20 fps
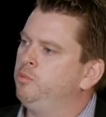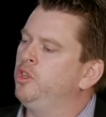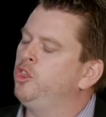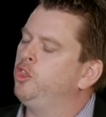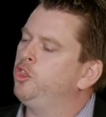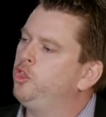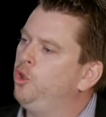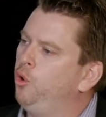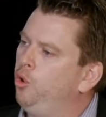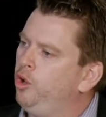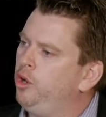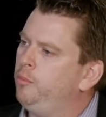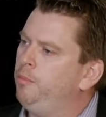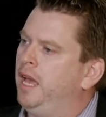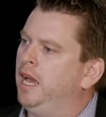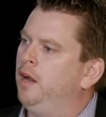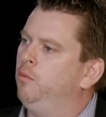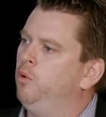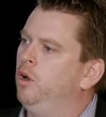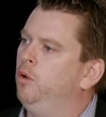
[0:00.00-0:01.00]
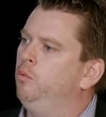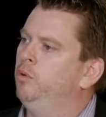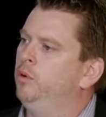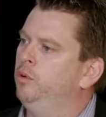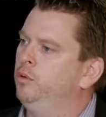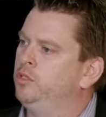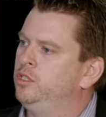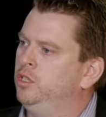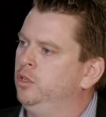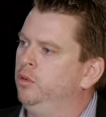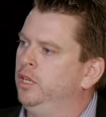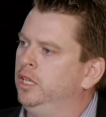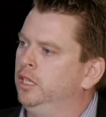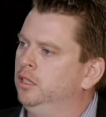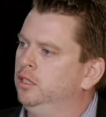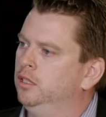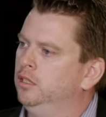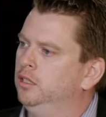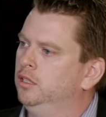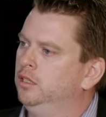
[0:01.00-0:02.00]
We thought about what we were
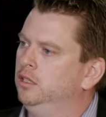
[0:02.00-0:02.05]
doing.